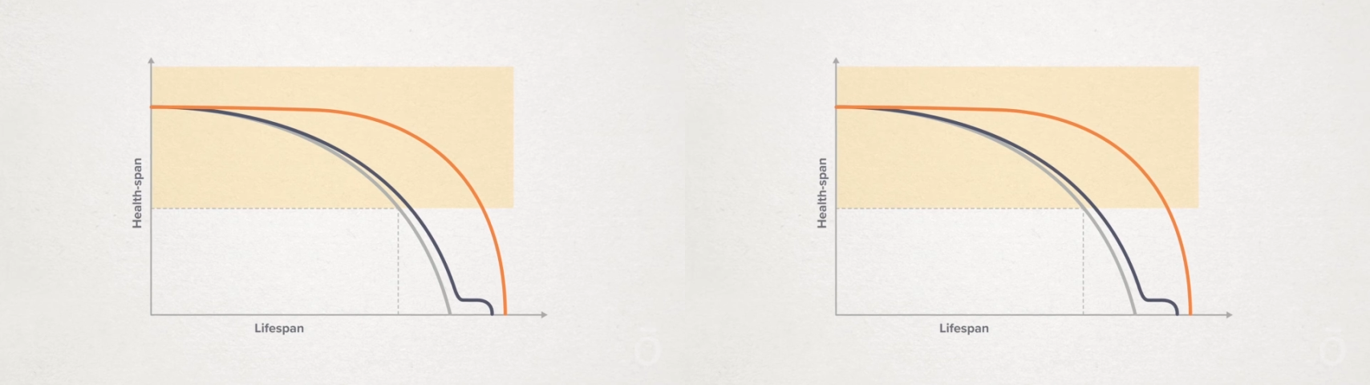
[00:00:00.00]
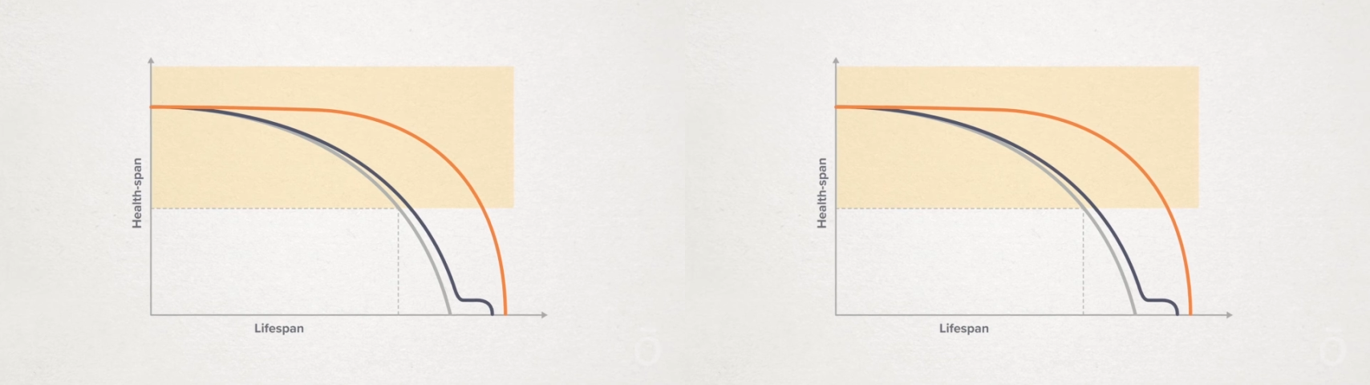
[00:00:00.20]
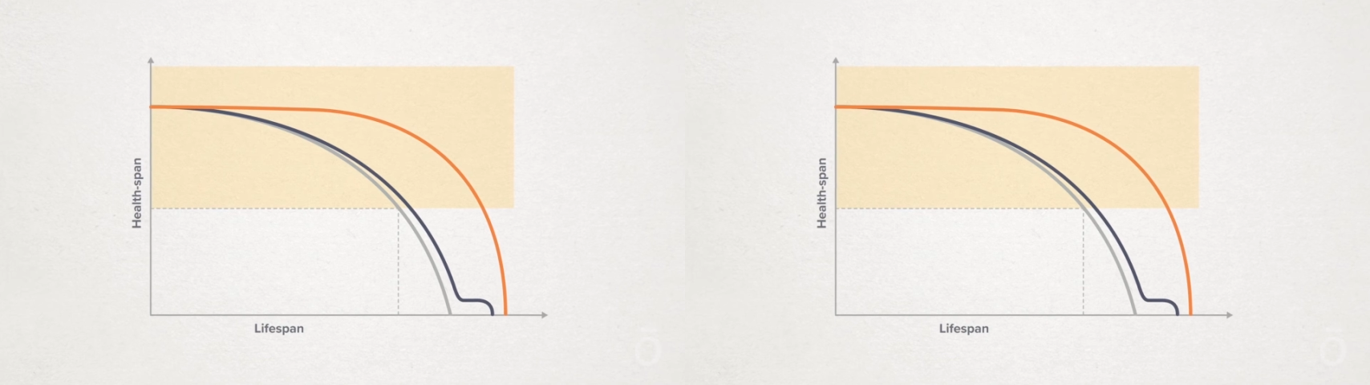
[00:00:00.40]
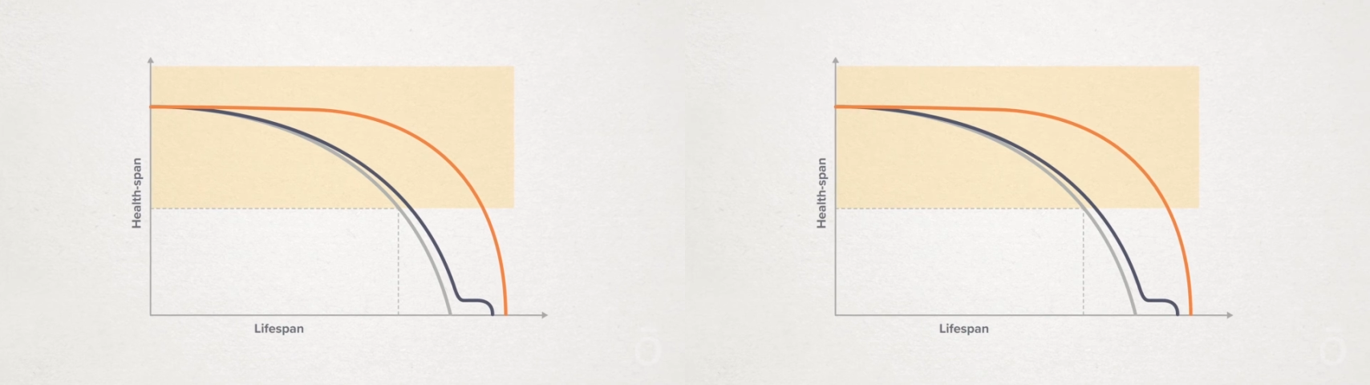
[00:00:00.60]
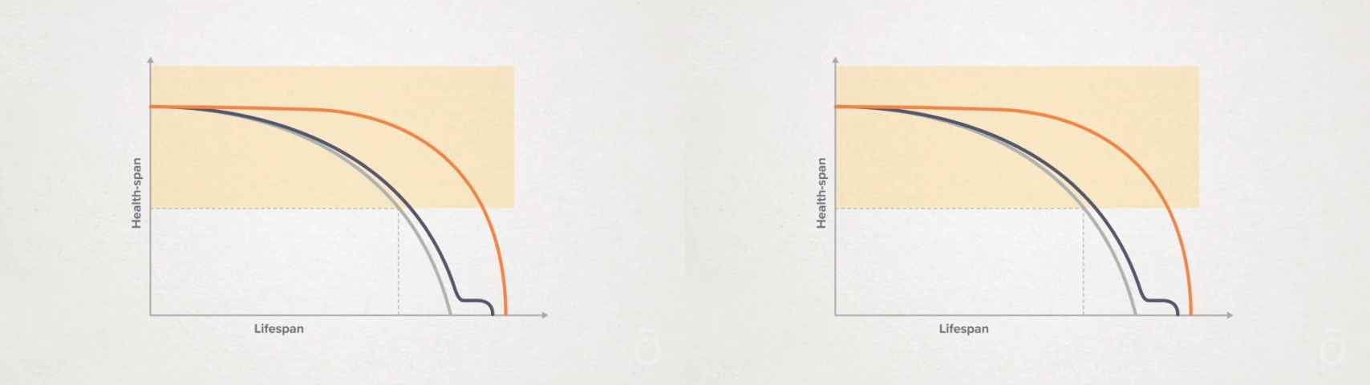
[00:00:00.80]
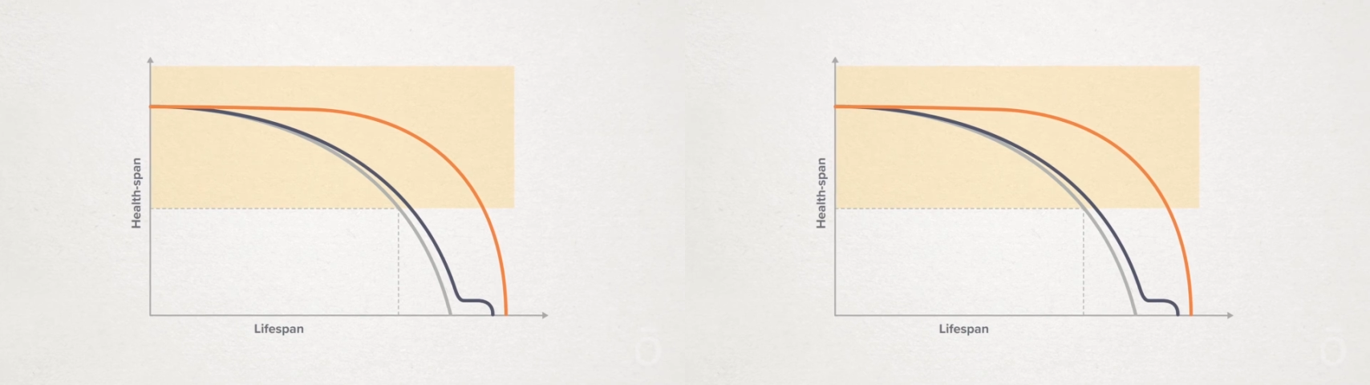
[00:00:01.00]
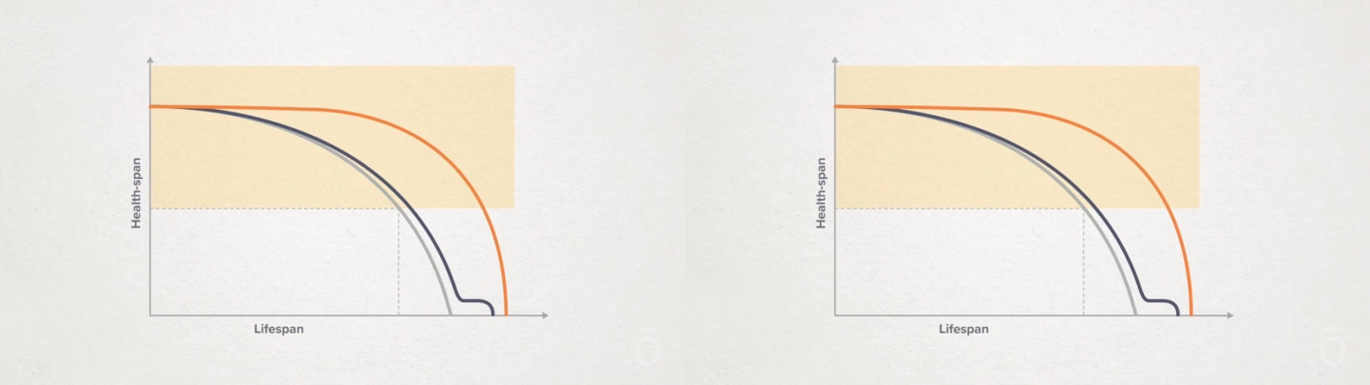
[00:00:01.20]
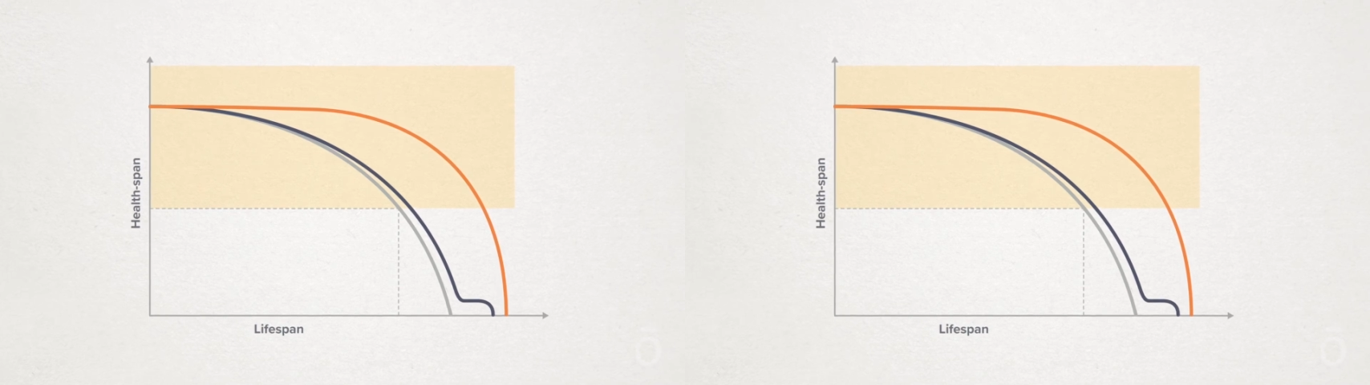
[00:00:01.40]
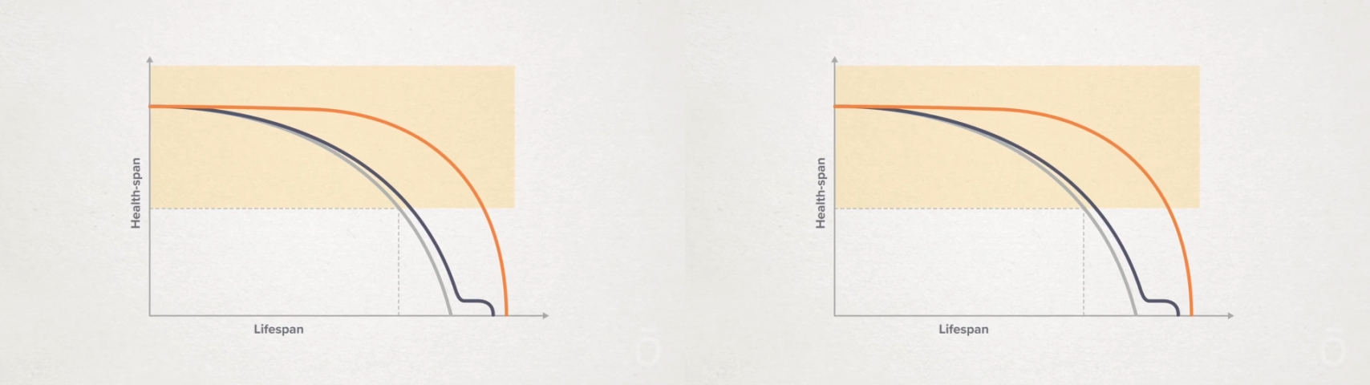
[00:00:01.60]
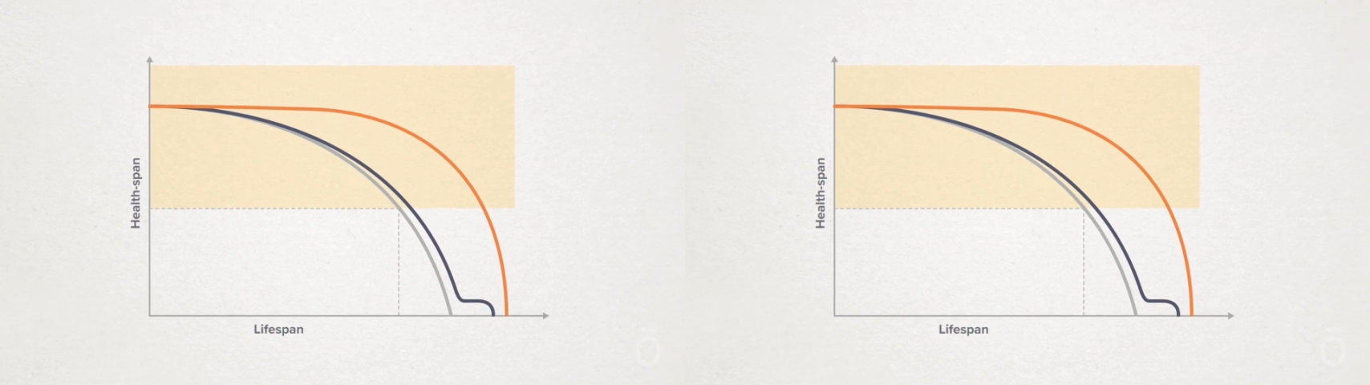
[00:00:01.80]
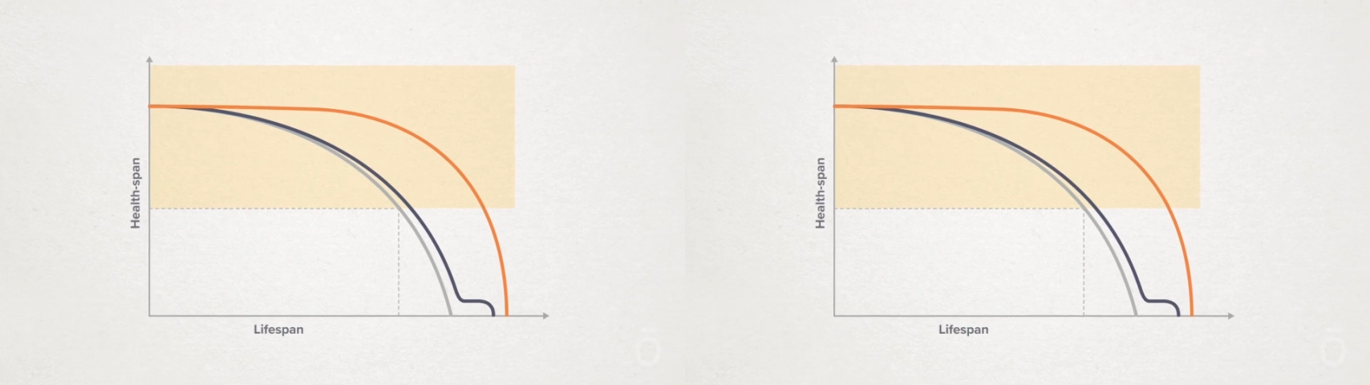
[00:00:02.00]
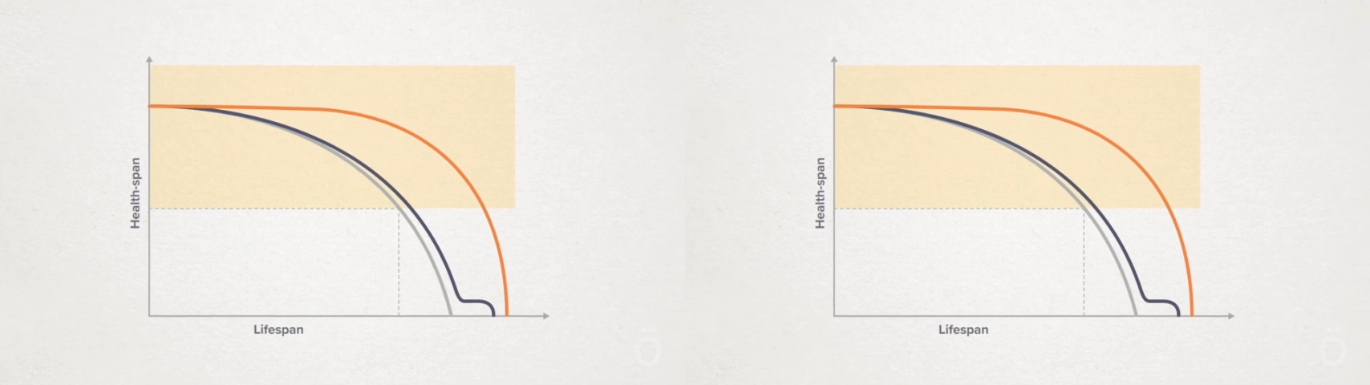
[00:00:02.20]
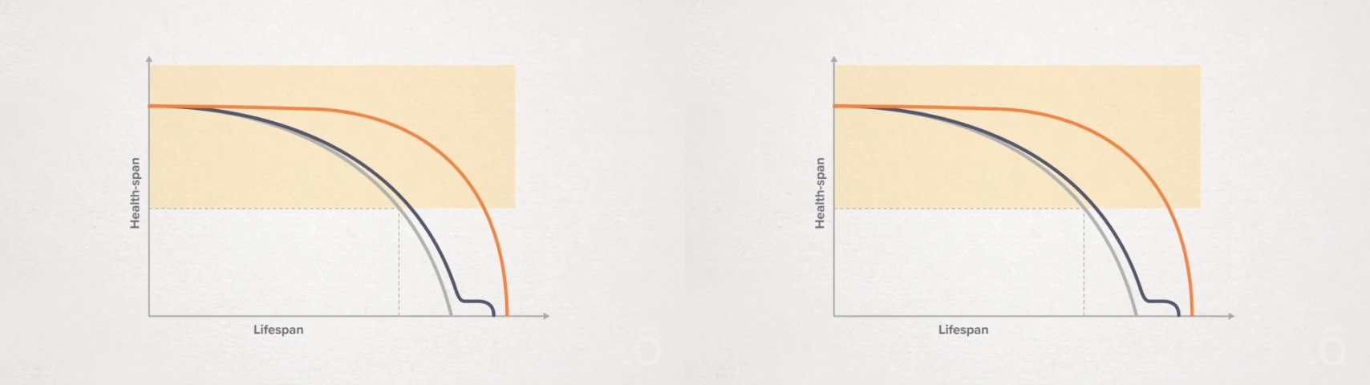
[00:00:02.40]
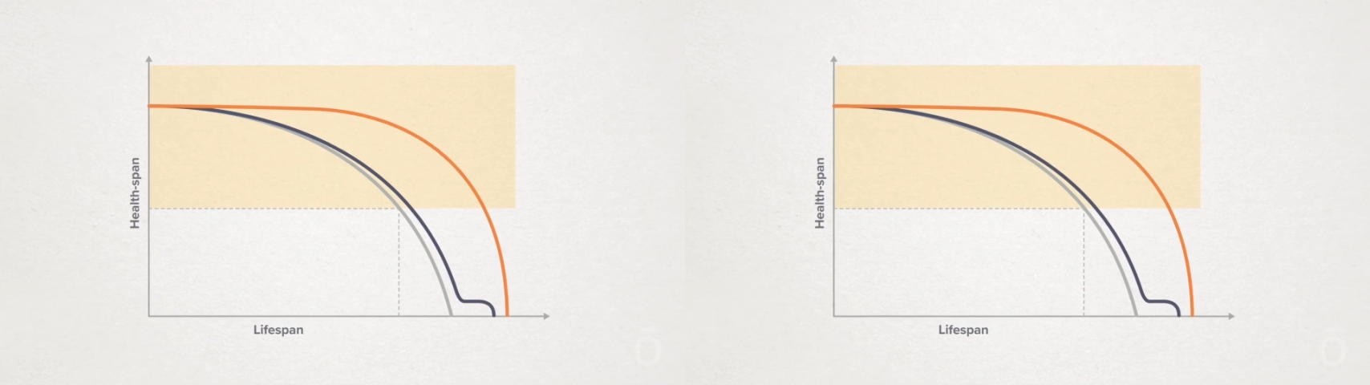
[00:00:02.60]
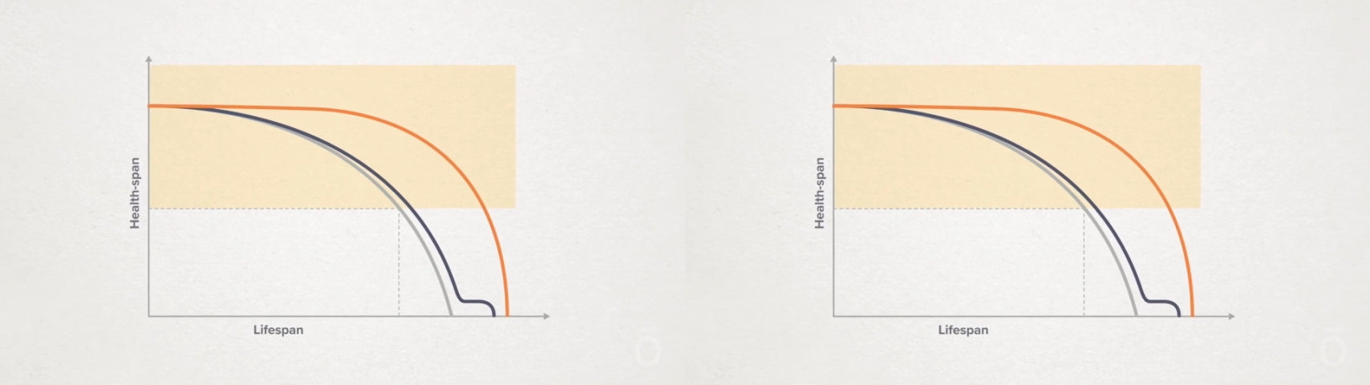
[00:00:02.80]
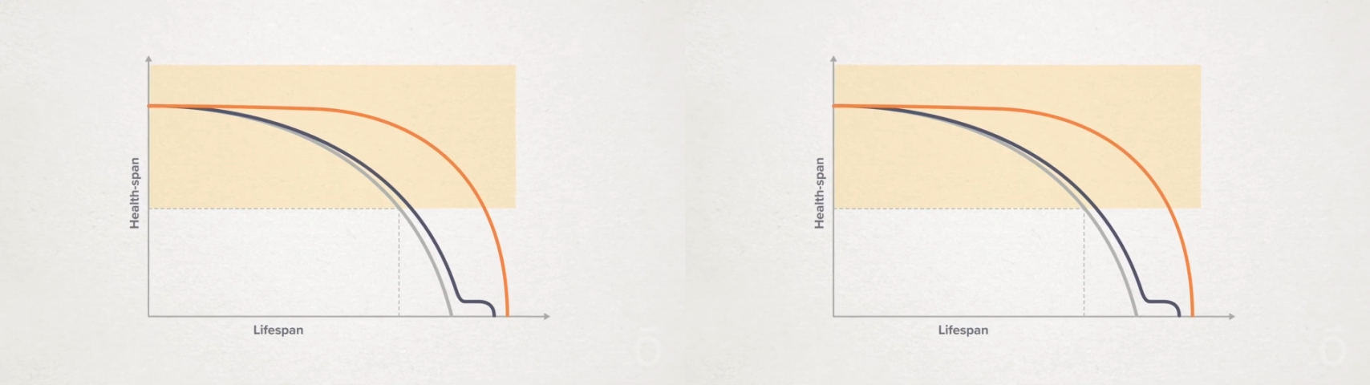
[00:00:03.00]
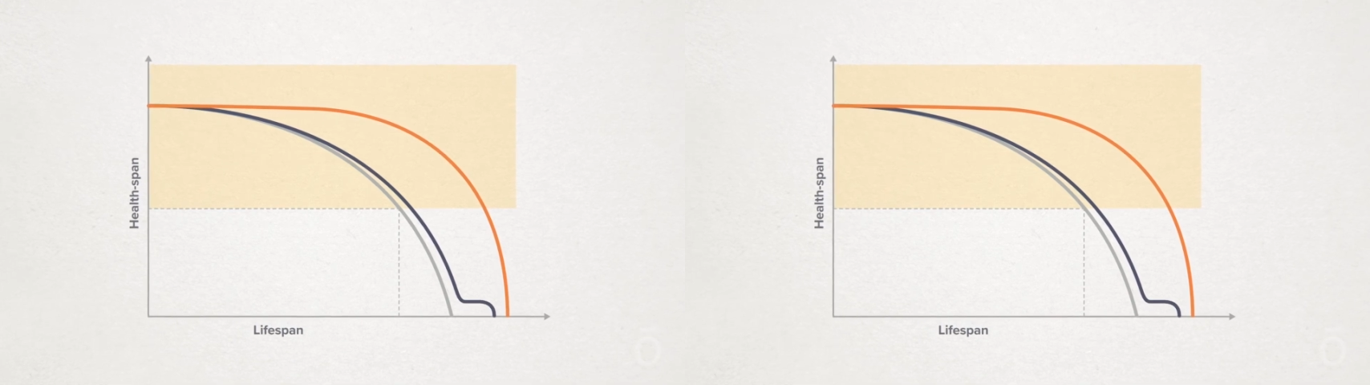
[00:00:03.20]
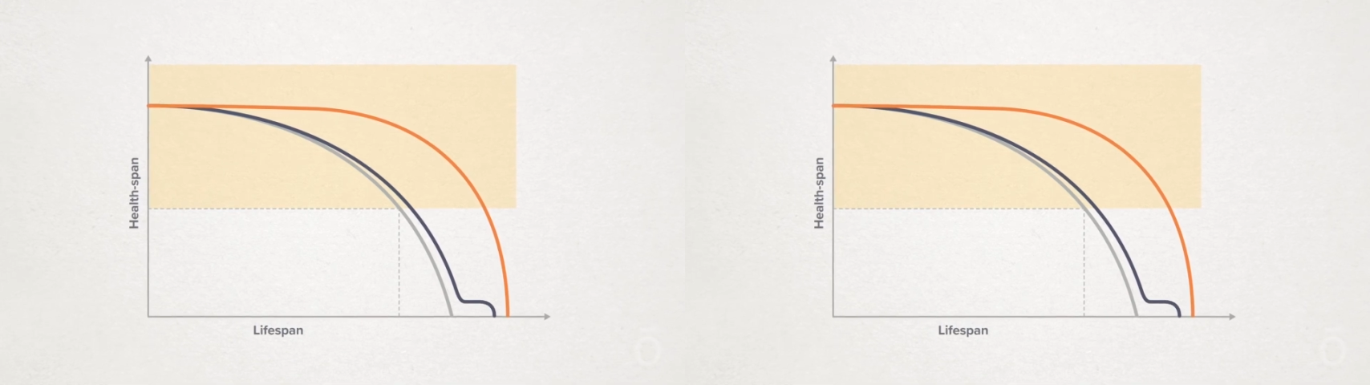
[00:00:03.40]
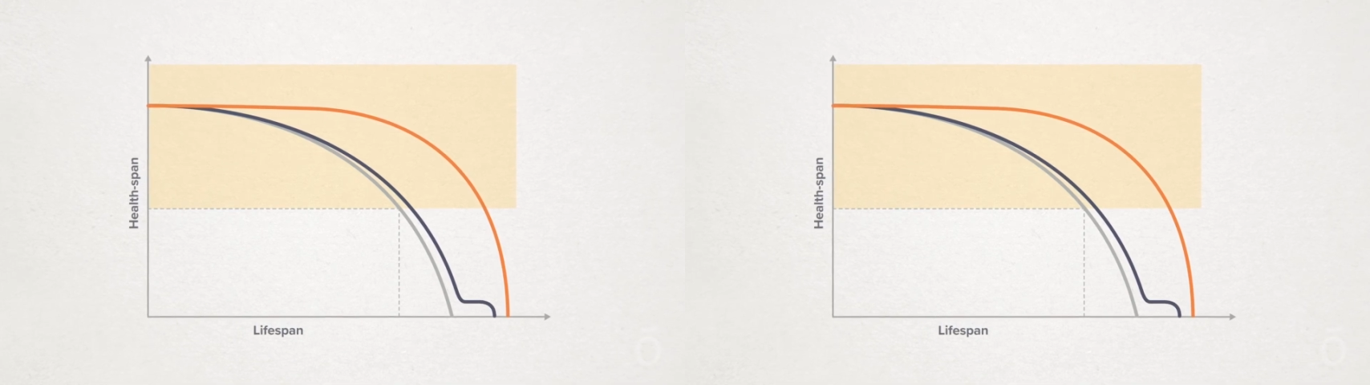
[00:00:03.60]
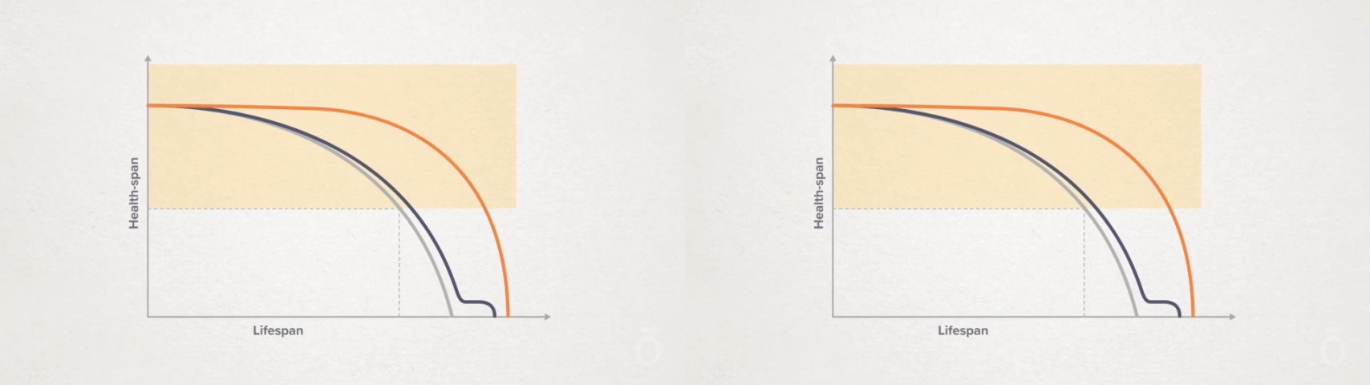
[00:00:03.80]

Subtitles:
No face is visible, so there are no lips to read.